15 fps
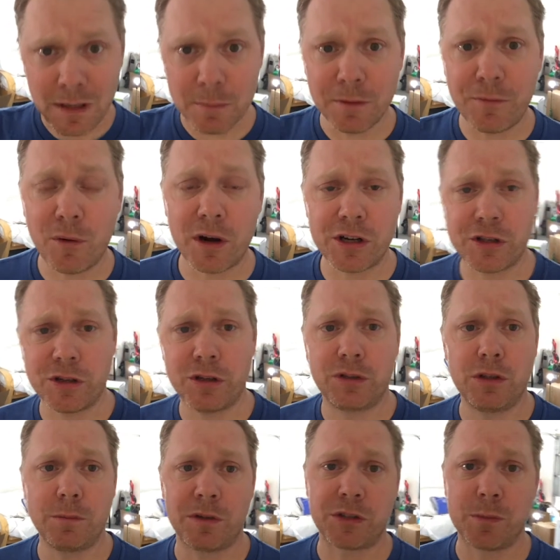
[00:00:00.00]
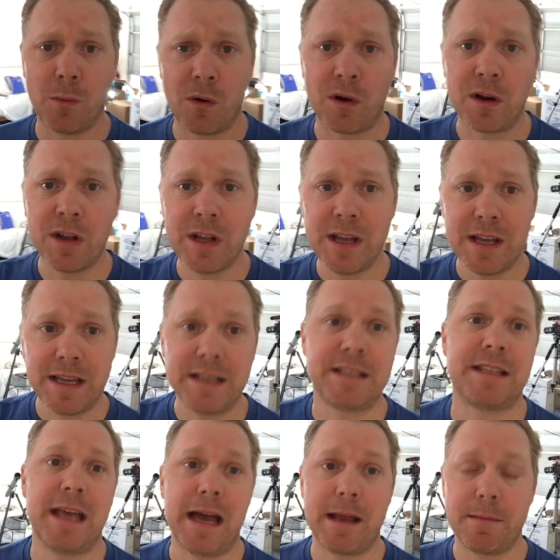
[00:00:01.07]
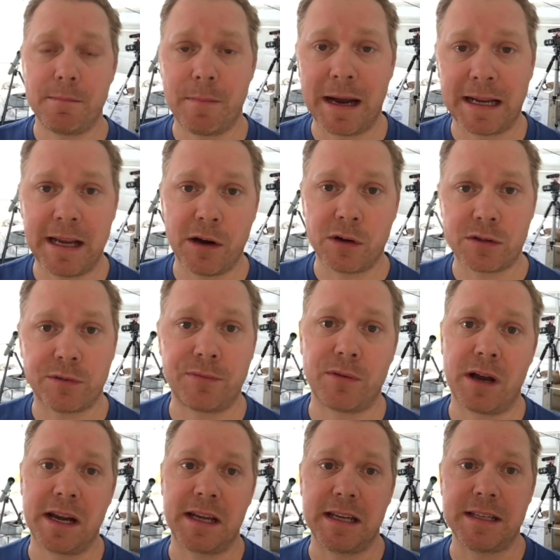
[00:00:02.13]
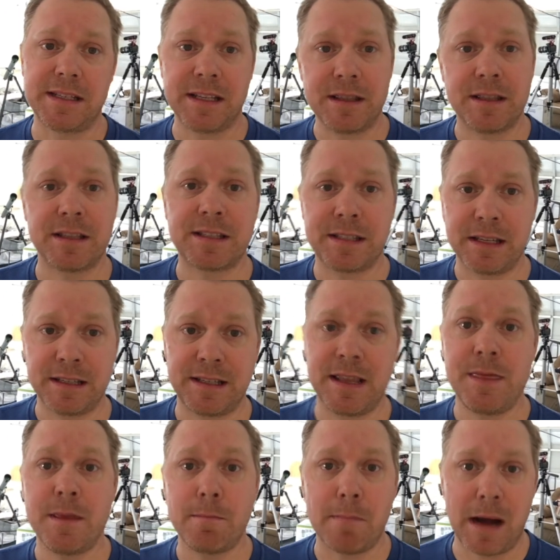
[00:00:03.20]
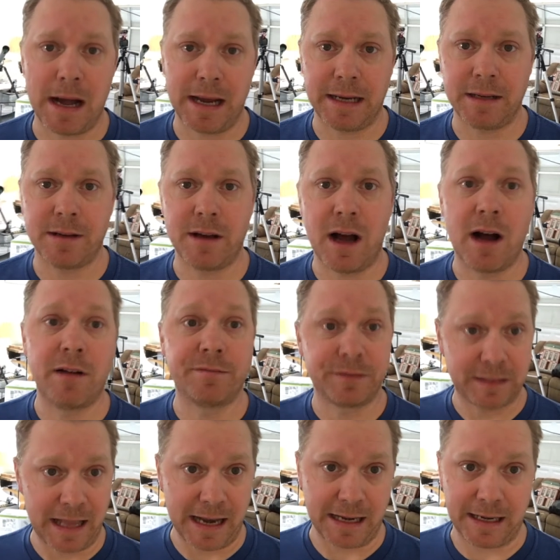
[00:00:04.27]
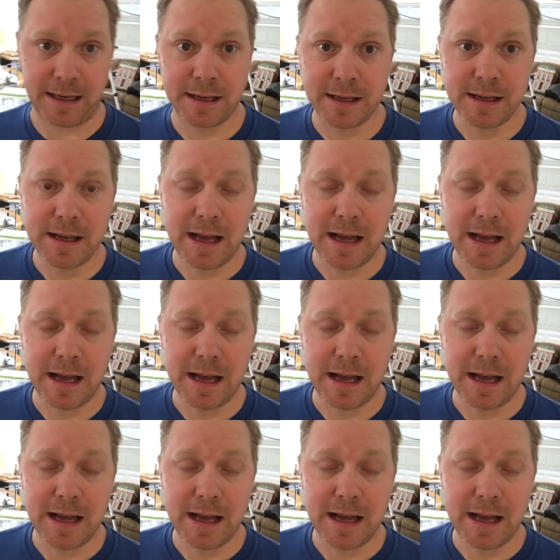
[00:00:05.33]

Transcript: before I show you too much more, is that my character Frank is in the mind of Lenny.